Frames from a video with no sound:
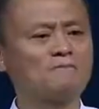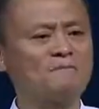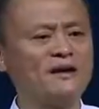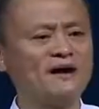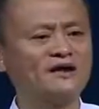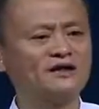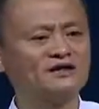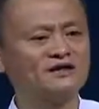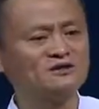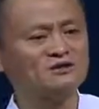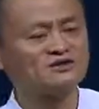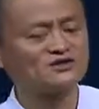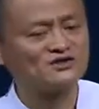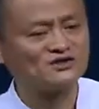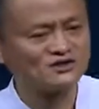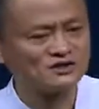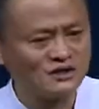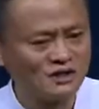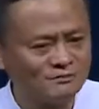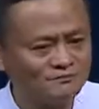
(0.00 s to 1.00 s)
banking
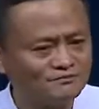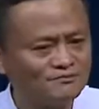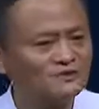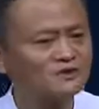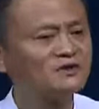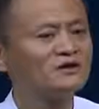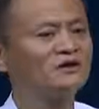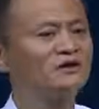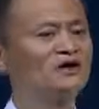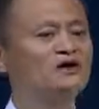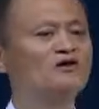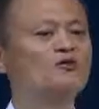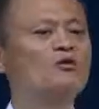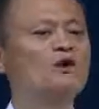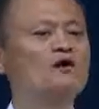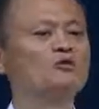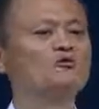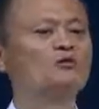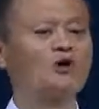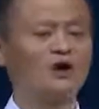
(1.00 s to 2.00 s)
system, it
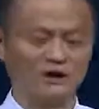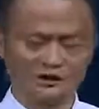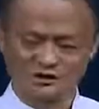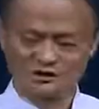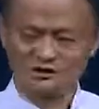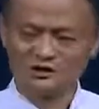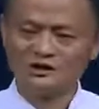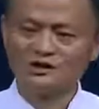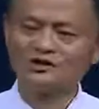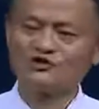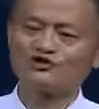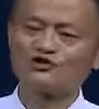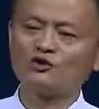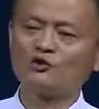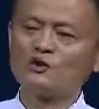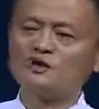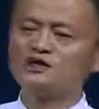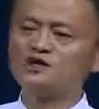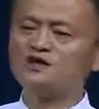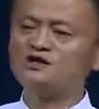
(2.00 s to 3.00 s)
won't work. So
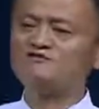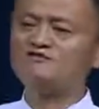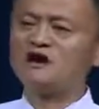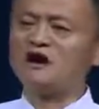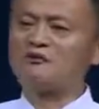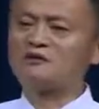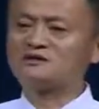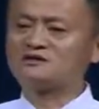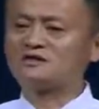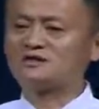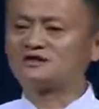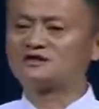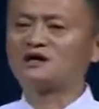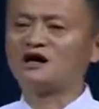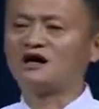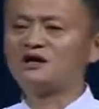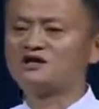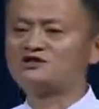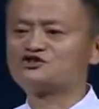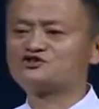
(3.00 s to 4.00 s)
we give our
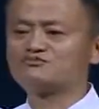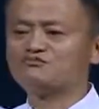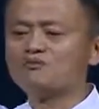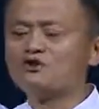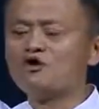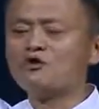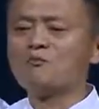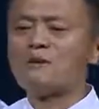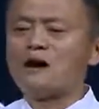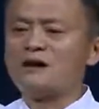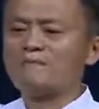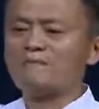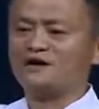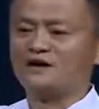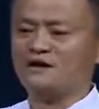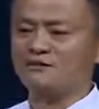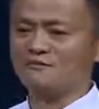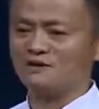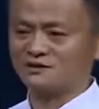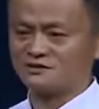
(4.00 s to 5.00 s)
technology mobile
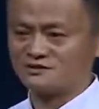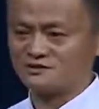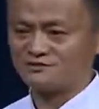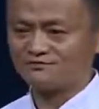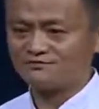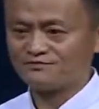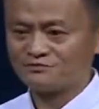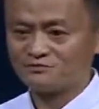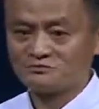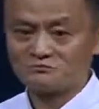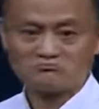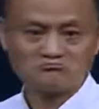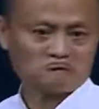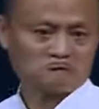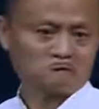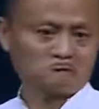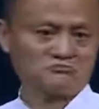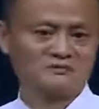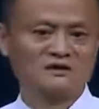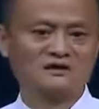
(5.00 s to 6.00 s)
payment.
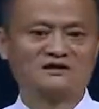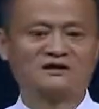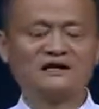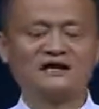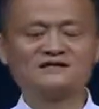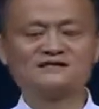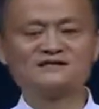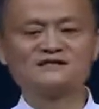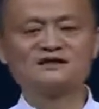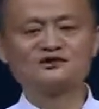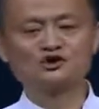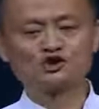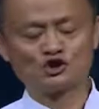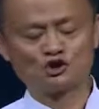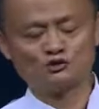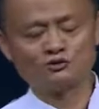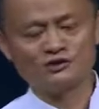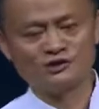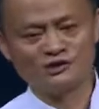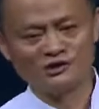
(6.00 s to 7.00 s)
Less than
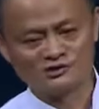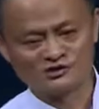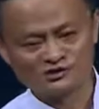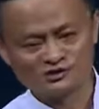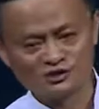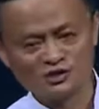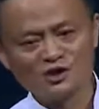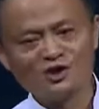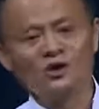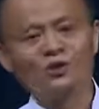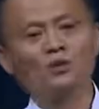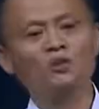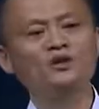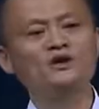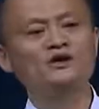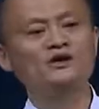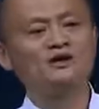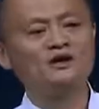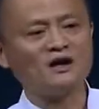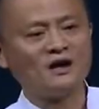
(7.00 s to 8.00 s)
2 years,
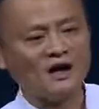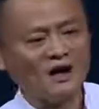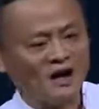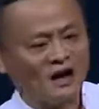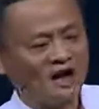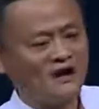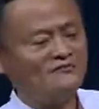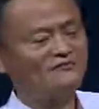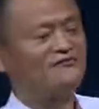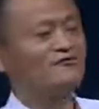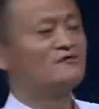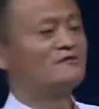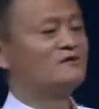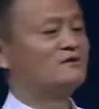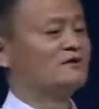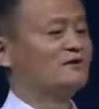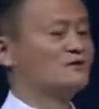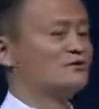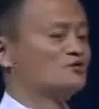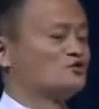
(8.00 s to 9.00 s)
we have
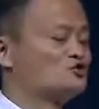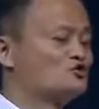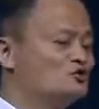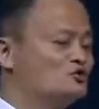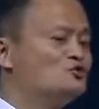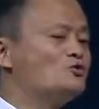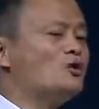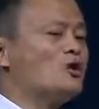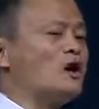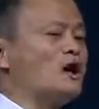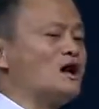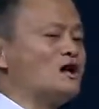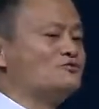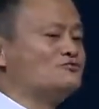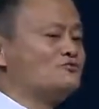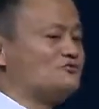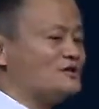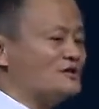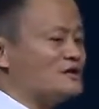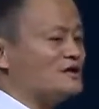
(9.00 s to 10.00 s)

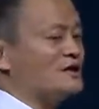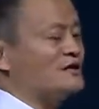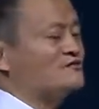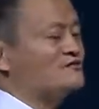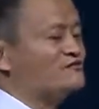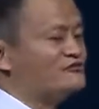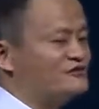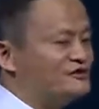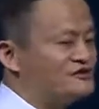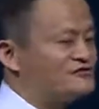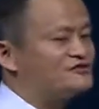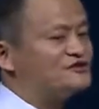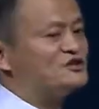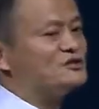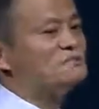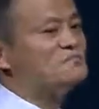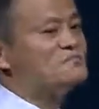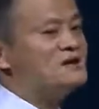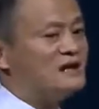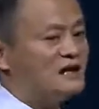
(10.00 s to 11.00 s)

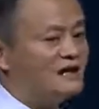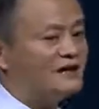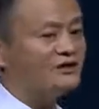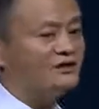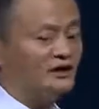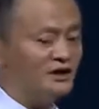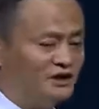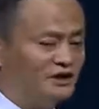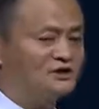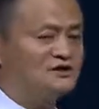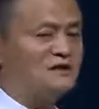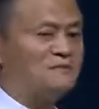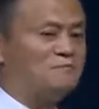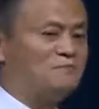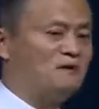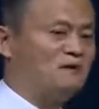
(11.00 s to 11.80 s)
250 million Indian